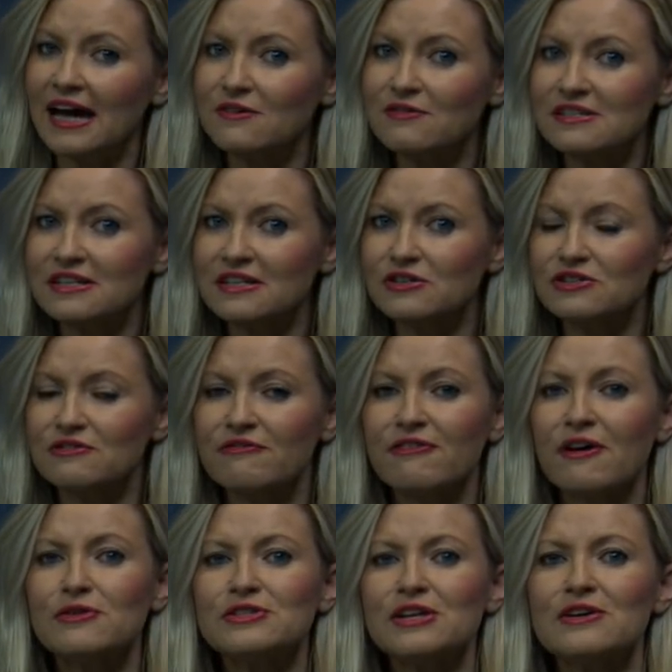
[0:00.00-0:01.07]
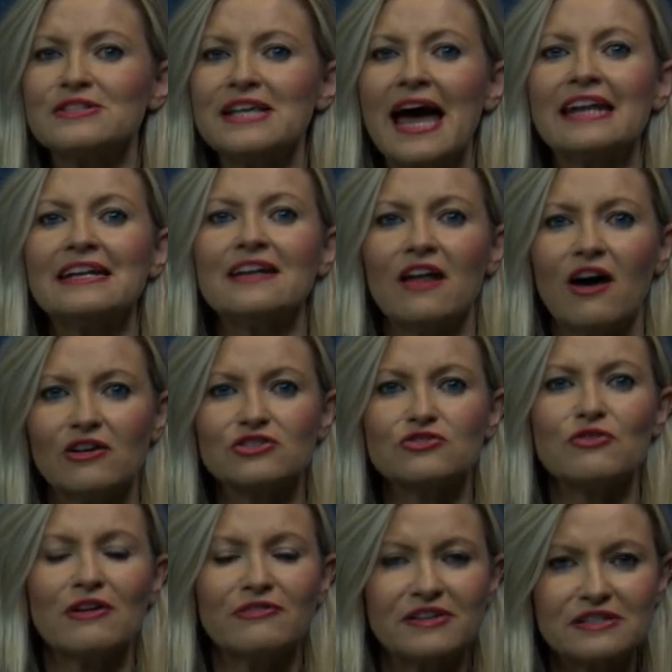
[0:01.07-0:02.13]
high-resolution photos and large
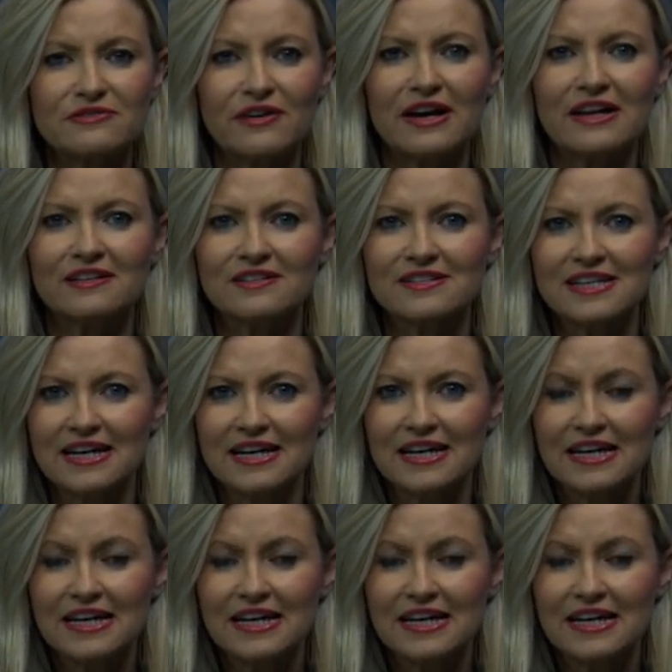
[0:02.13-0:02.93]
graphics files.